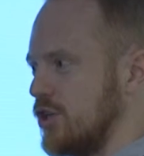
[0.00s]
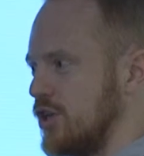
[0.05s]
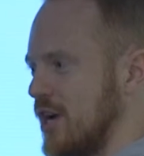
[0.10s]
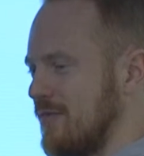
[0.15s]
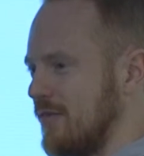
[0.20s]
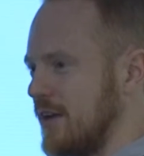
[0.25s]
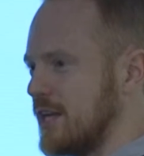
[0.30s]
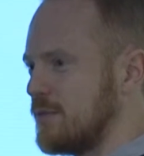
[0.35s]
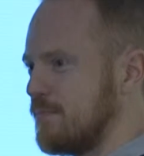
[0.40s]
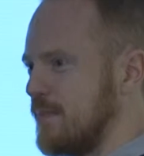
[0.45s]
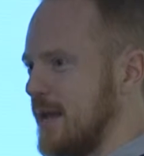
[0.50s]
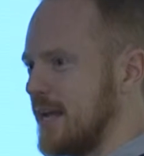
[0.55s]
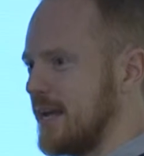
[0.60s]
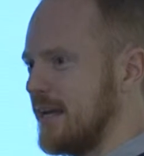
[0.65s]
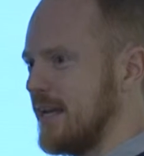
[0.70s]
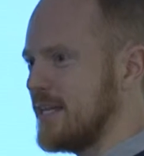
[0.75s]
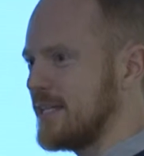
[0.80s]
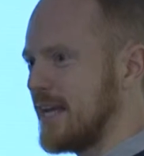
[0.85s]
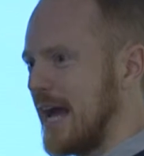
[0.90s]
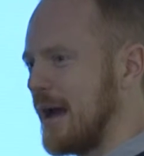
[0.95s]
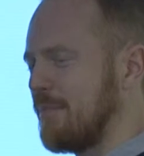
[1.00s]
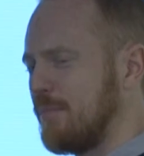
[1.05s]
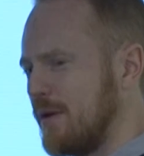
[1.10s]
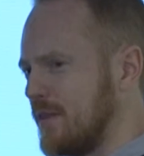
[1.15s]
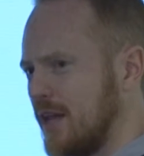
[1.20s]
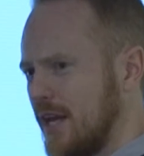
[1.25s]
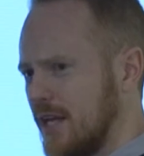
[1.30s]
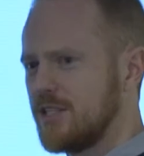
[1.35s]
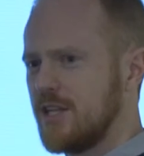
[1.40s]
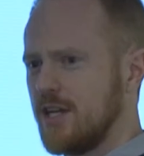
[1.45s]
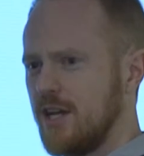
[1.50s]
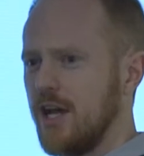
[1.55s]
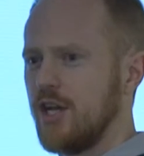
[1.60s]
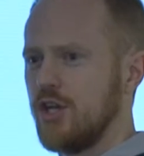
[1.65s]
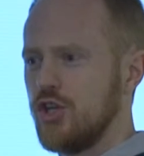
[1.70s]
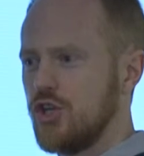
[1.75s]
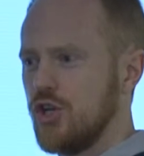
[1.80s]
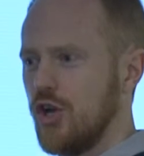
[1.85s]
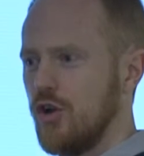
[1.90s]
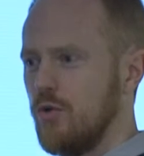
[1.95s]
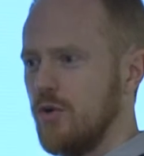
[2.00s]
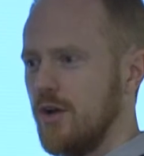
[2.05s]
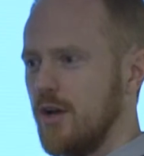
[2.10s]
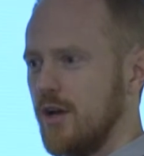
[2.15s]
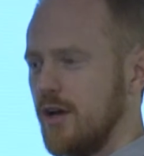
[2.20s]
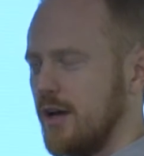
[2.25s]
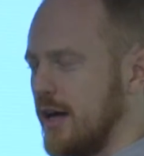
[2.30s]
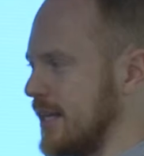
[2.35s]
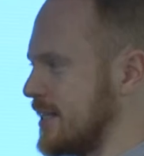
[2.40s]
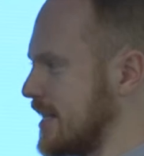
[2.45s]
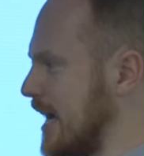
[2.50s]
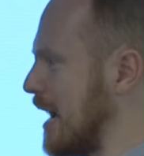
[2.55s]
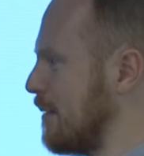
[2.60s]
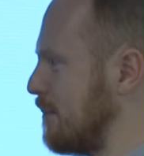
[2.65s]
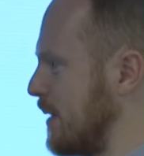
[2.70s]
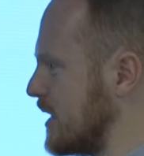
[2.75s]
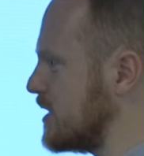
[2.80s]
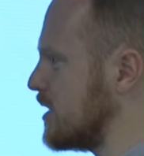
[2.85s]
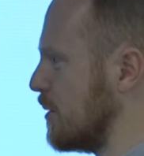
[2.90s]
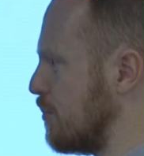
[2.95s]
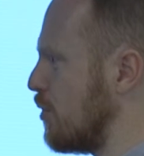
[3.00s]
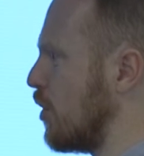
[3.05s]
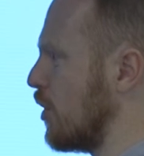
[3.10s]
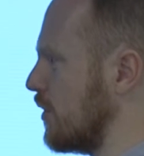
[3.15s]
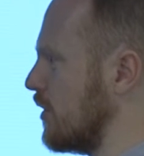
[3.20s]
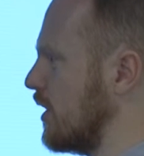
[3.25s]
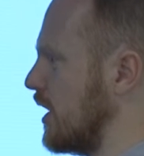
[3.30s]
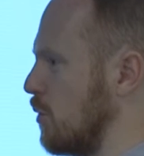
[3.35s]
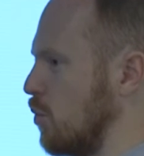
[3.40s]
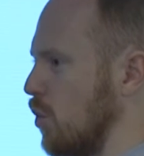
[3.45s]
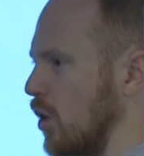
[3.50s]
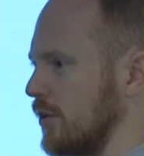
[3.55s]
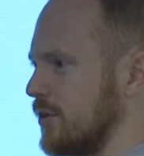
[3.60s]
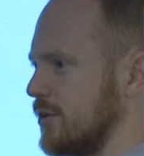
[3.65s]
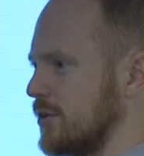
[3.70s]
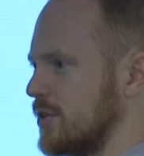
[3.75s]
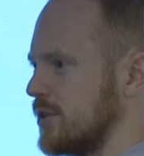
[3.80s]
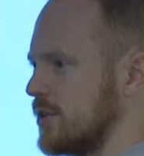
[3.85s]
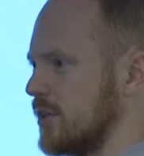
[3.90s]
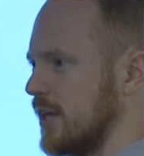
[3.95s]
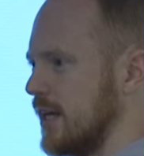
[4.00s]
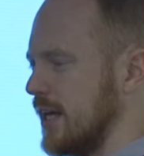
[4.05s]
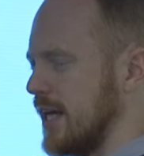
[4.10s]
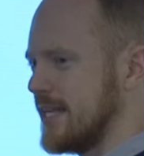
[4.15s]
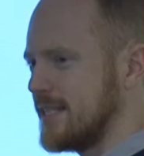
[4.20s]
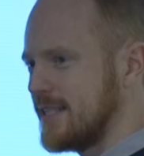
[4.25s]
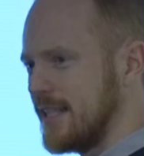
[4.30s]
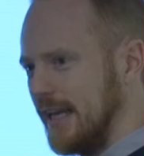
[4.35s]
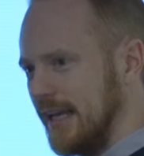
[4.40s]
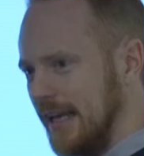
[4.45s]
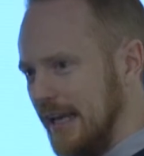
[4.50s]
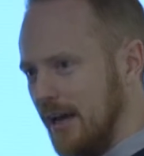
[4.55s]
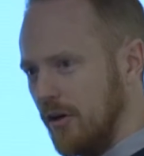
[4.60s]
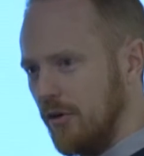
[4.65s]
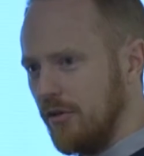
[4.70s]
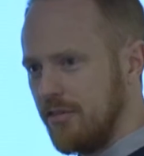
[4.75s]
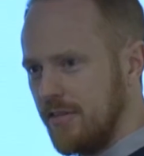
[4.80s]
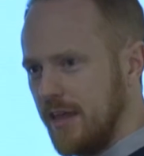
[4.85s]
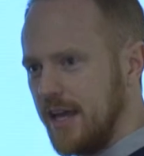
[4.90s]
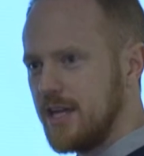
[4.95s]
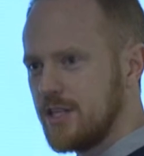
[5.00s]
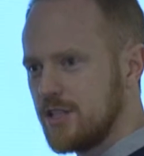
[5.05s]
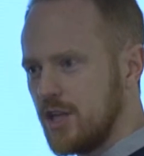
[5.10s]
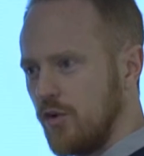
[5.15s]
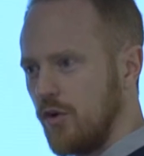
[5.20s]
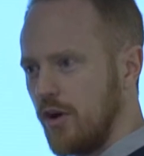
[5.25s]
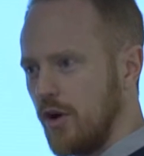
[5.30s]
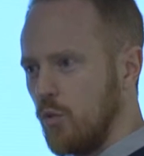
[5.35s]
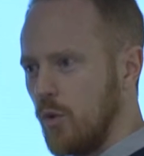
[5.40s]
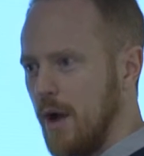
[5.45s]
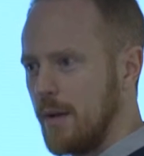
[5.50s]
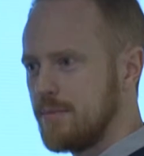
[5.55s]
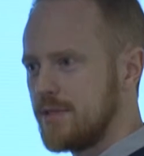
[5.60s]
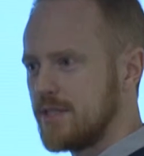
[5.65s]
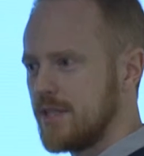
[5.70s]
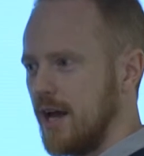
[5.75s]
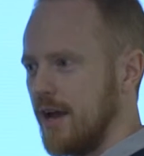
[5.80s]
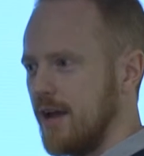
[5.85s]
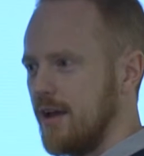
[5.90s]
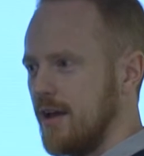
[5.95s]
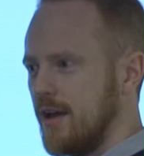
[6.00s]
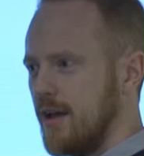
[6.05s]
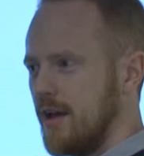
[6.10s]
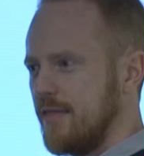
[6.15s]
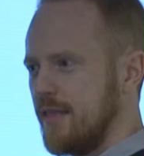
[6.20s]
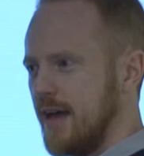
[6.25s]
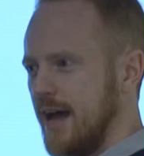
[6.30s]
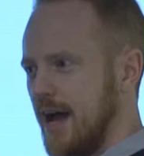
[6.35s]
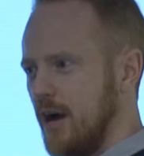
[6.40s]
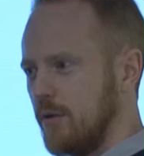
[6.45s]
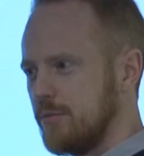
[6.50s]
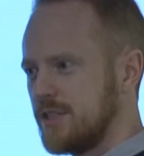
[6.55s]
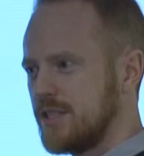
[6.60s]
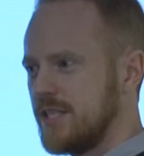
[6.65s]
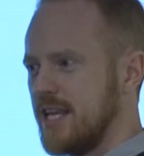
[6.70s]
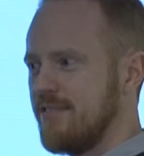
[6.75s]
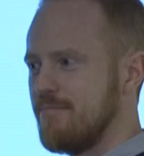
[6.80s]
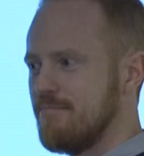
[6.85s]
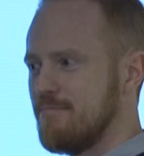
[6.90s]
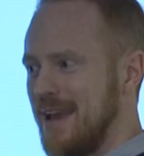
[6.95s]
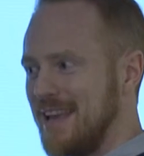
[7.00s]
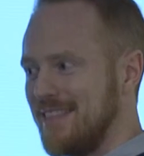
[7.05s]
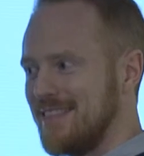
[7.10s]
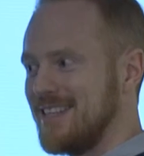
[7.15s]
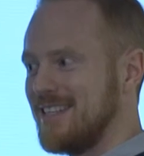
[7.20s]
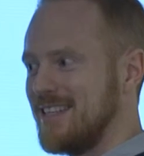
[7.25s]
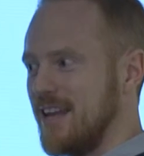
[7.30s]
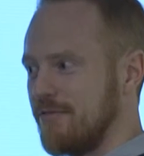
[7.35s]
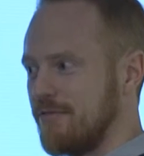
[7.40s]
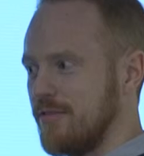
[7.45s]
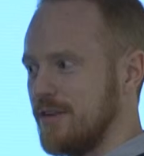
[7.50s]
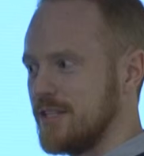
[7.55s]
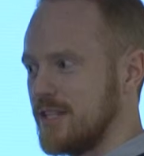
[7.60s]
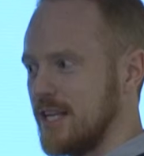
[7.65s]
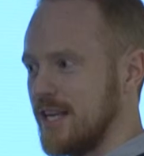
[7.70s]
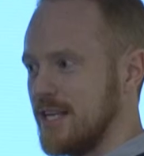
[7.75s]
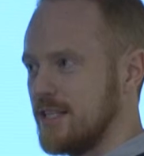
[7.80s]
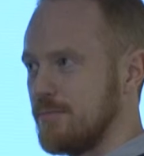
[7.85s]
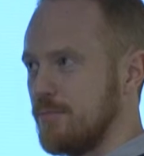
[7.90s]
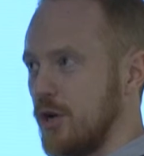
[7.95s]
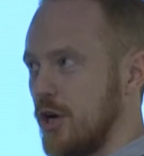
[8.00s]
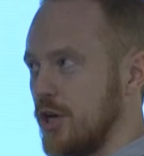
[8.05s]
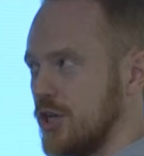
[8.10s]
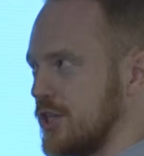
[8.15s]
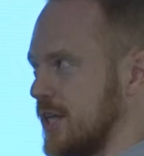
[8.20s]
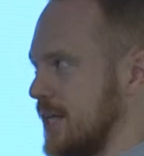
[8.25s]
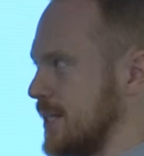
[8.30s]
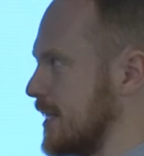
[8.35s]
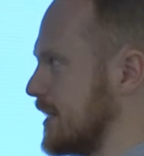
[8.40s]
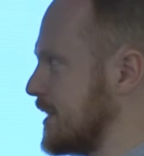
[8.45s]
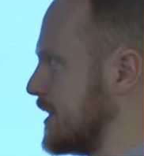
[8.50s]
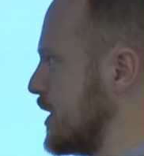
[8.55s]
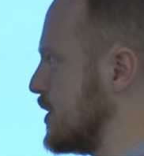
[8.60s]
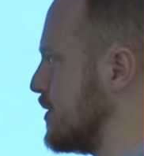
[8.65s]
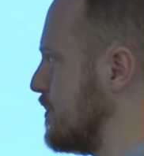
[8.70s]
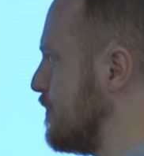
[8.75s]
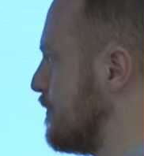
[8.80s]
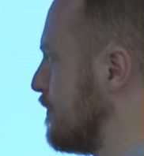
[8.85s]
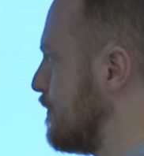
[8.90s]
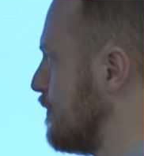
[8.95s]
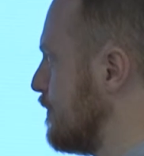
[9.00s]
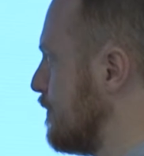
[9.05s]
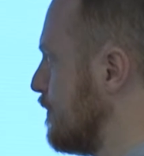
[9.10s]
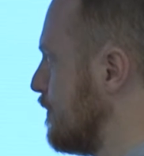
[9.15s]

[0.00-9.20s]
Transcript: Generally speaking, he's happy that it's a Nike shoe, and it's happy it's the product that he wants. It's the little things that are on a website that help Steve make the difference in his purchasing decision.